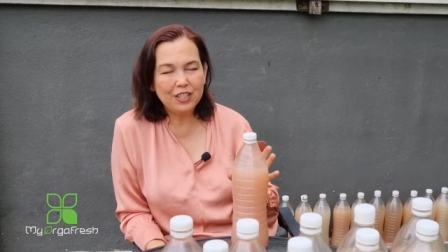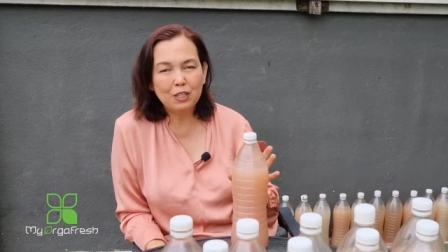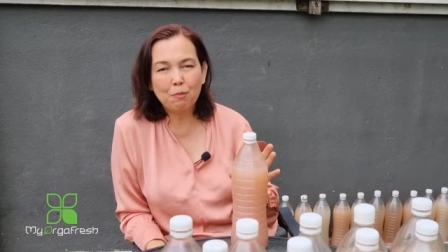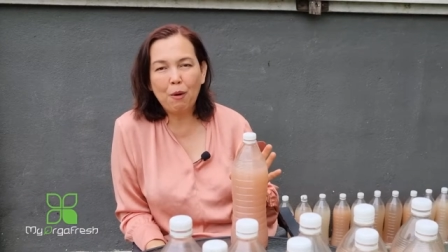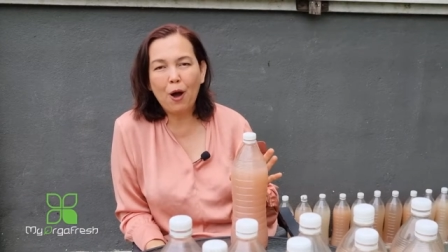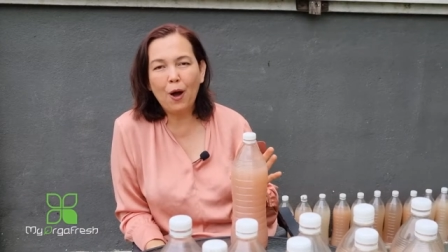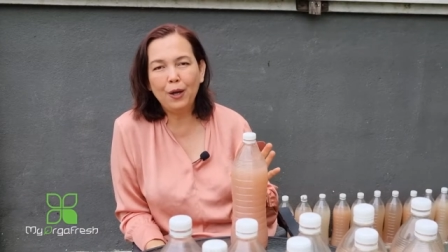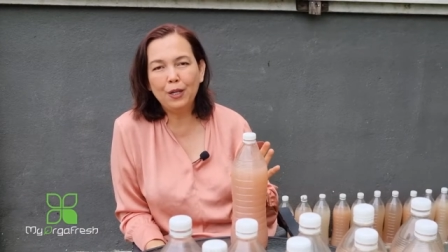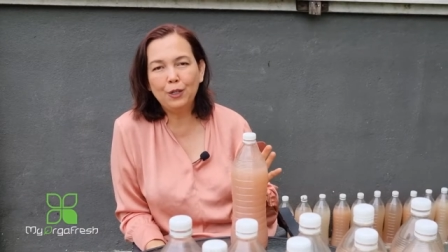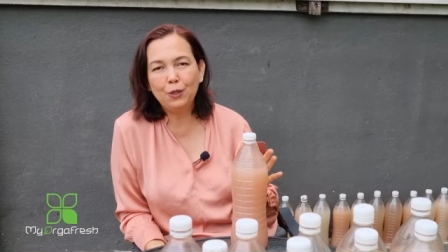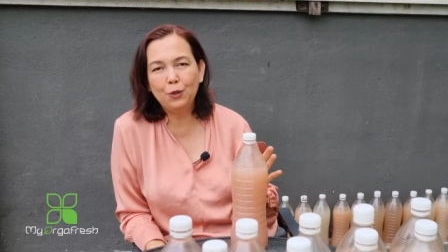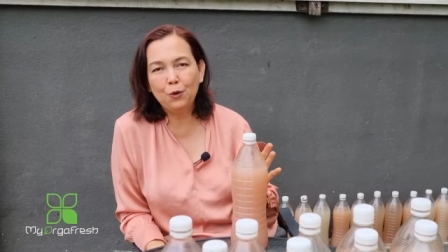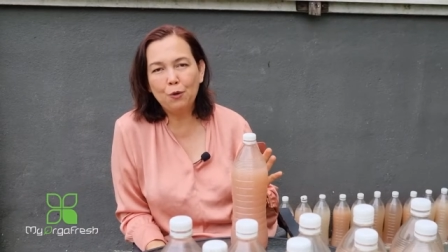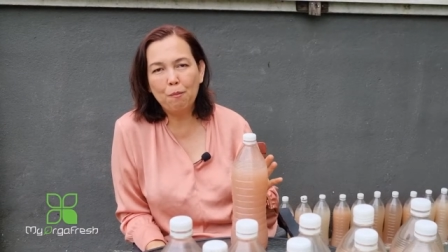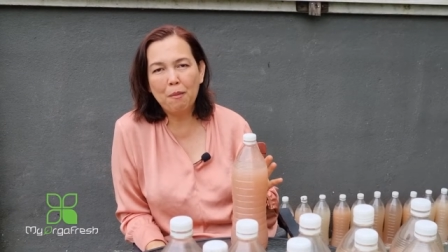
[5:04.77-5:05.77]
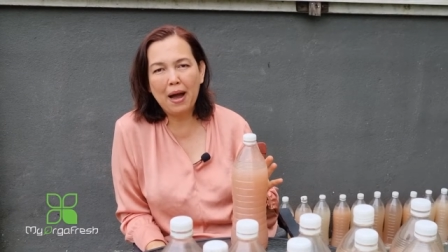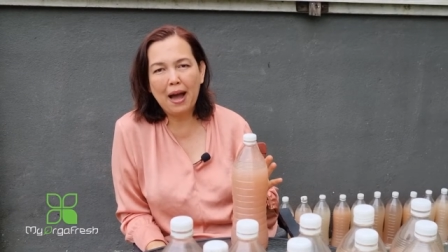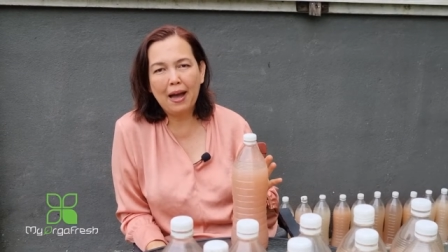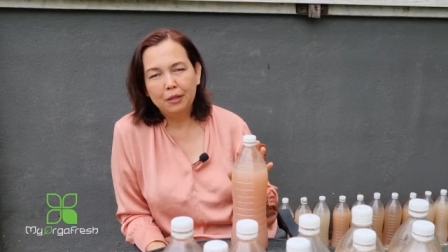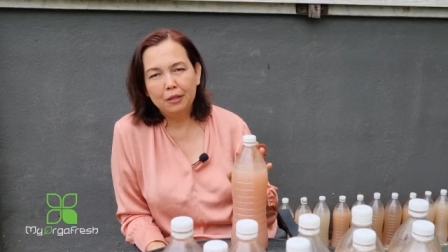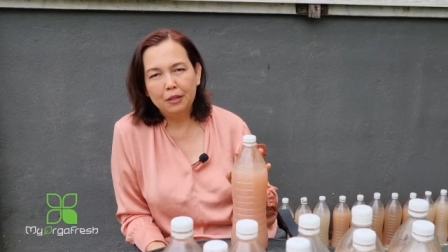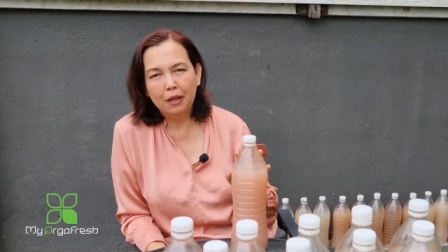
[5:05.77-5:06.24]
pour into
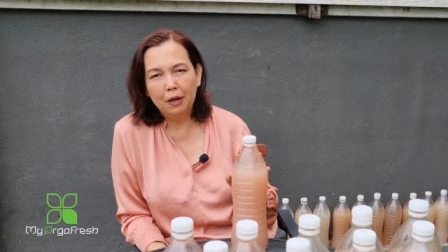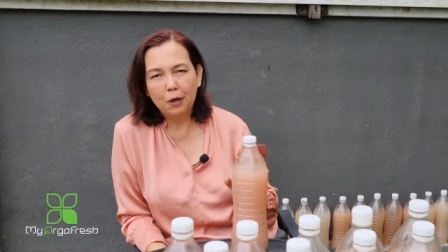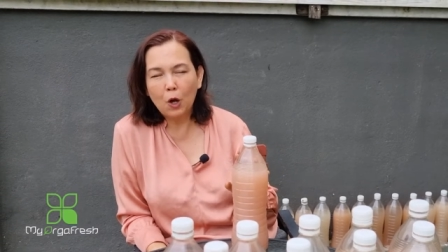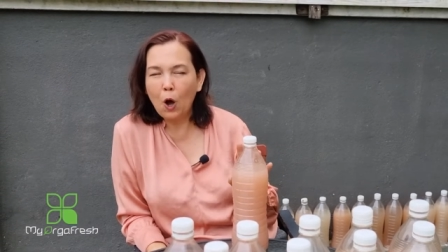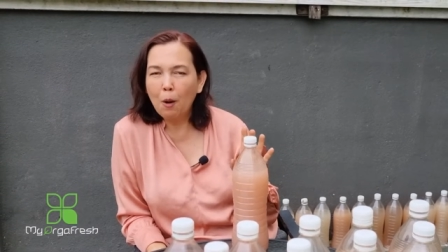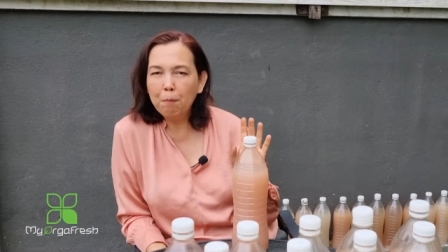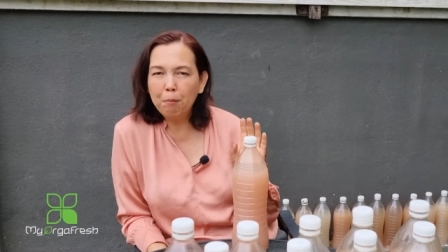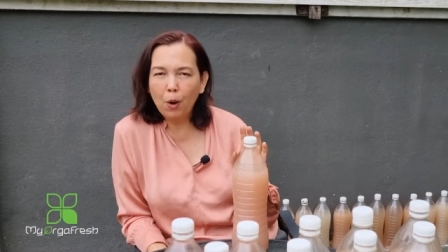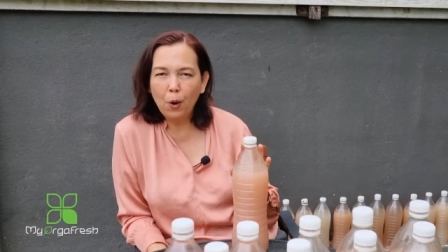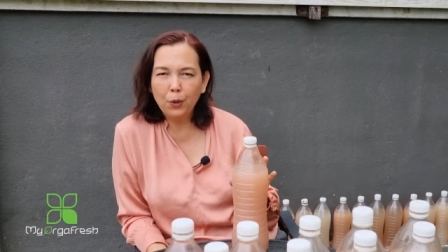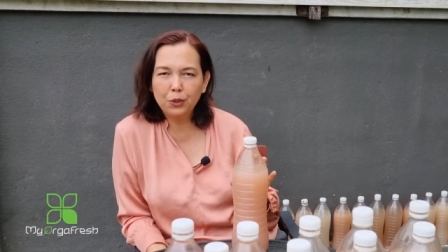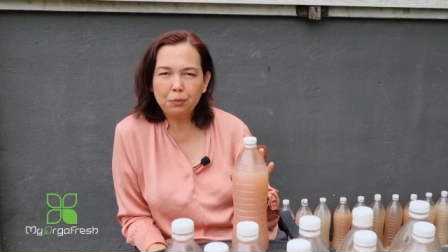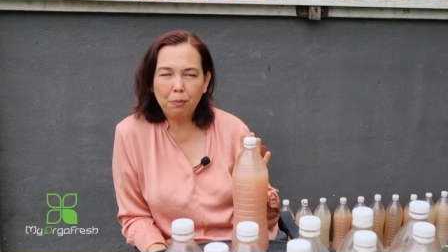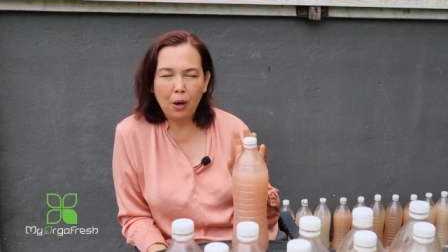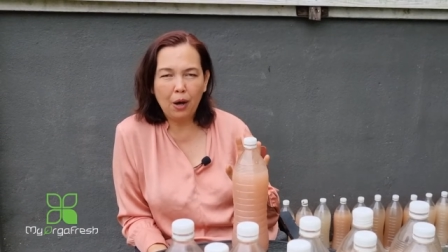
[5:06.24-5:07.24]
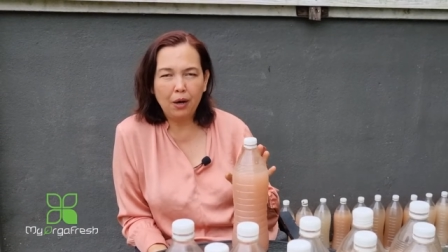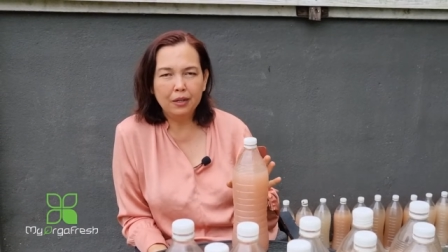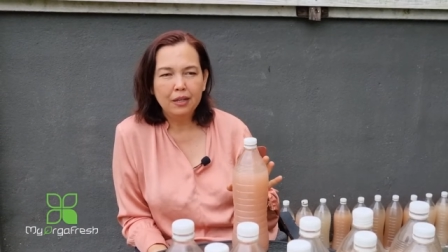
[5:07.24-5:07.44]
my compost pot